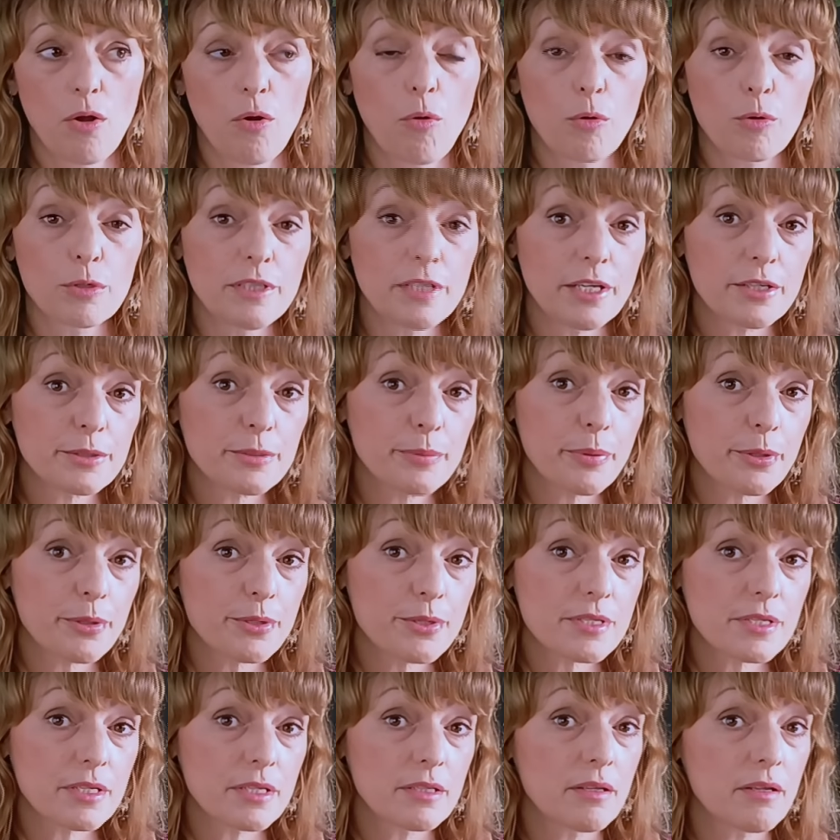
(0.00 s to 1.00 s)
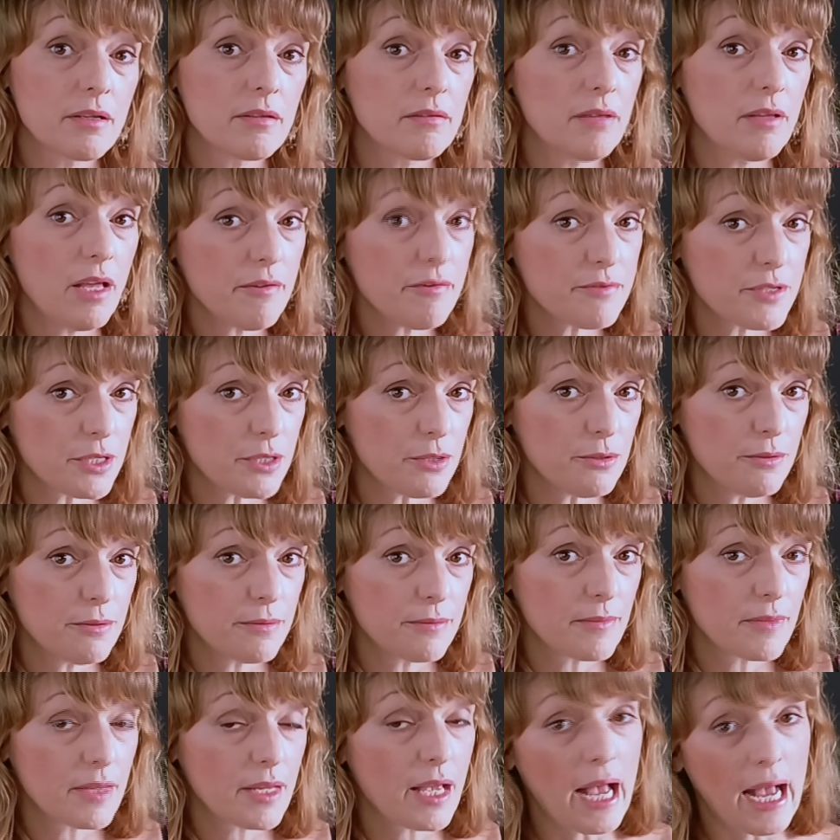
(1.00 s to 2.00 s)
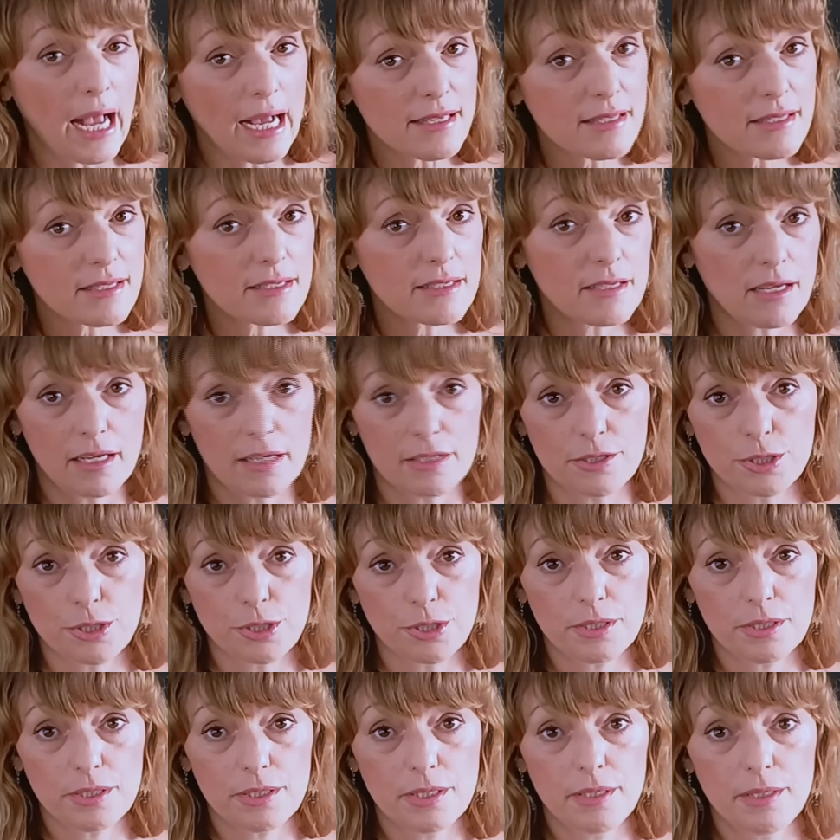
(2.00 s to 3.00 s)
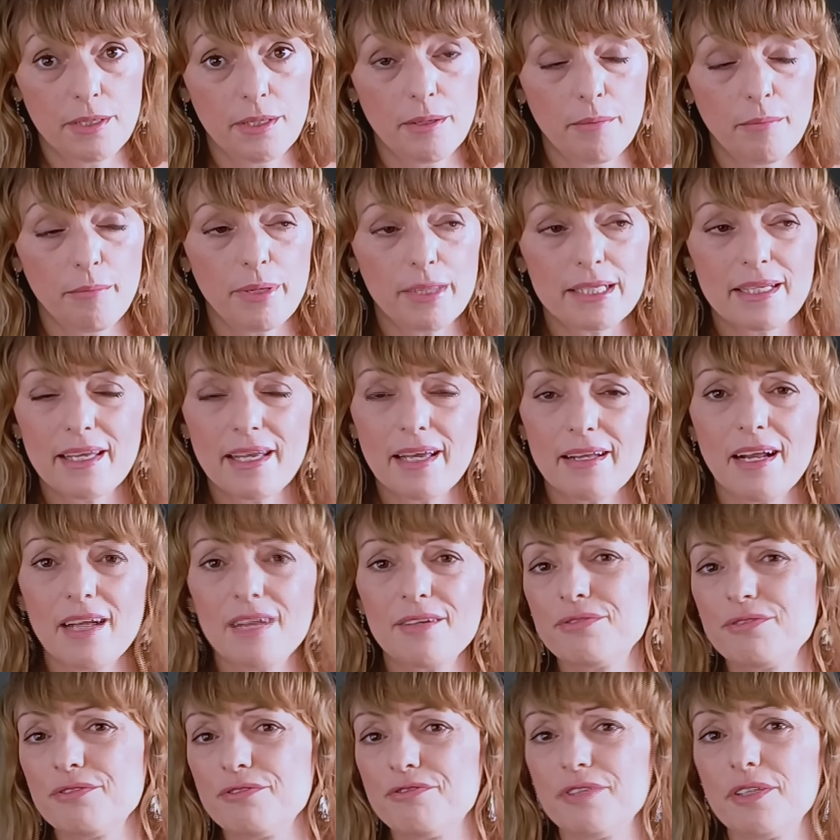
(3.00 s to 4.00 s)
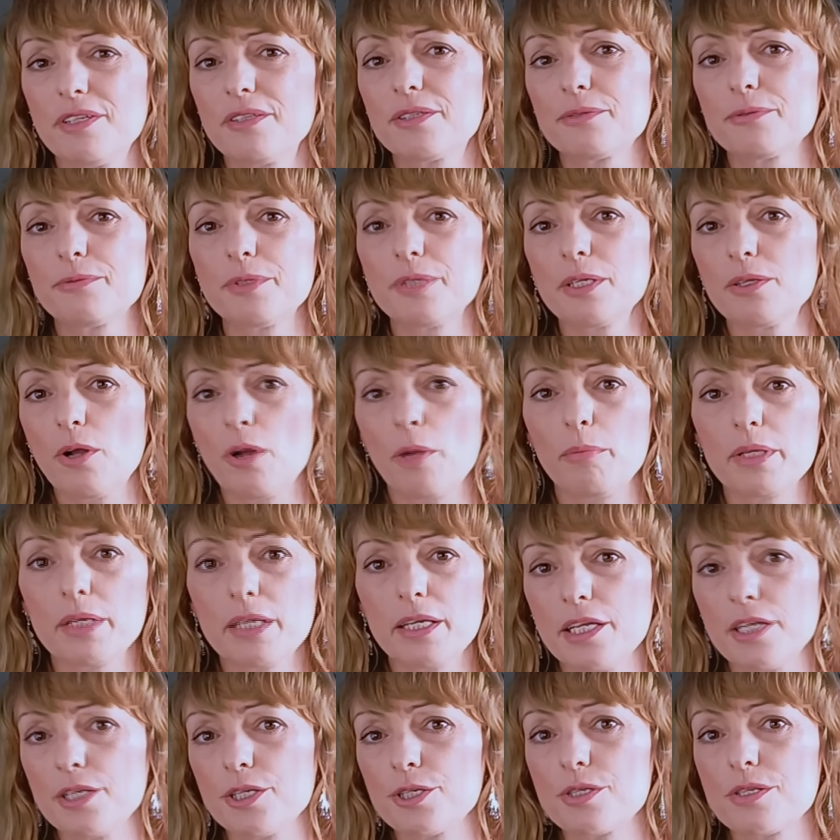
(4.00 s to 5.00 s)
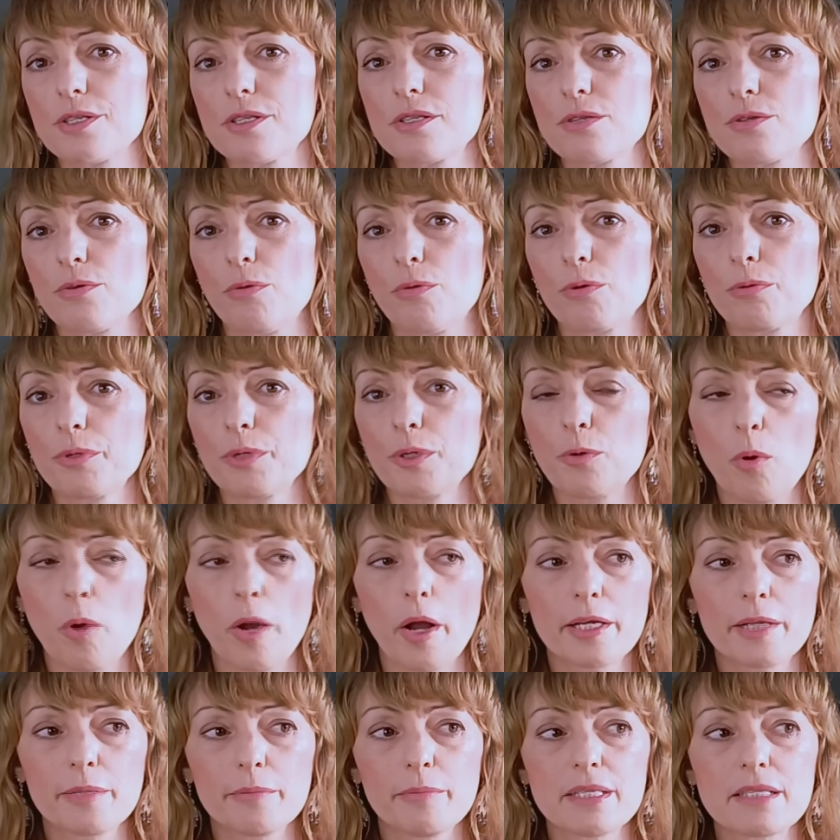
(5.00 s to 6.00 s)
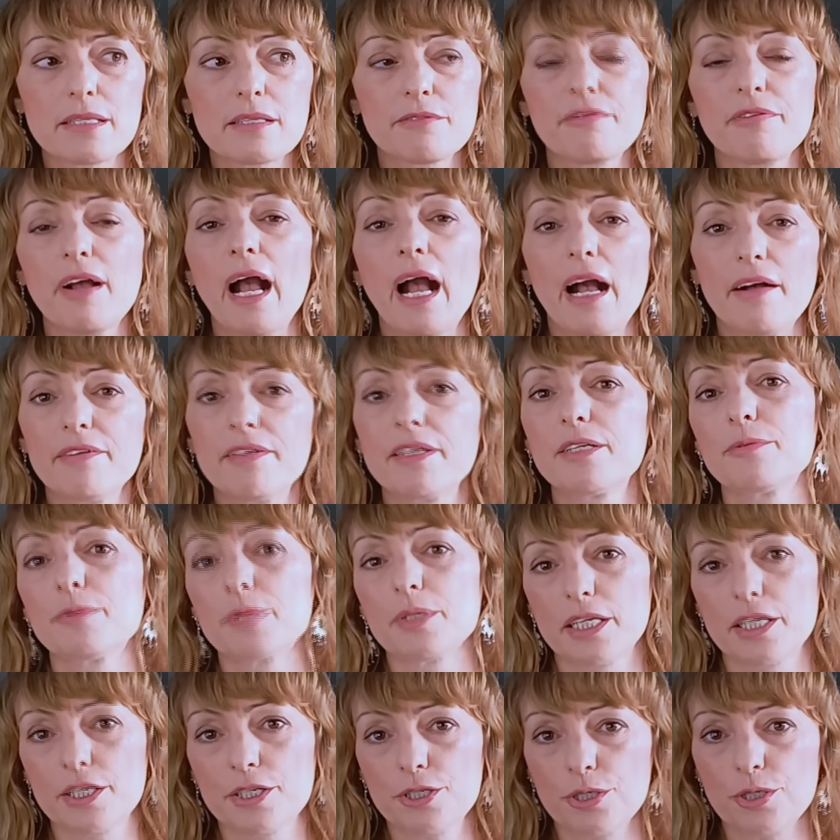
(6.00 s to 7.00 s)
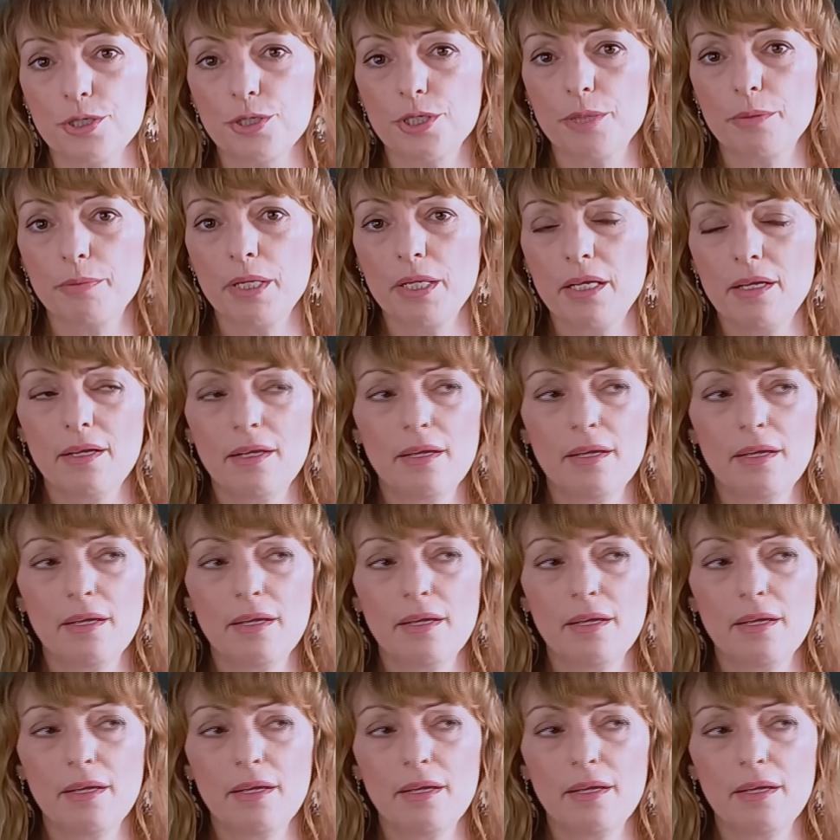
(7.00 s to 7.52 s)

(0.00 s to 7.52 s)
Or the other person loves you, has intention, but cannot fulfill the real obligations or requirements of having a relationship.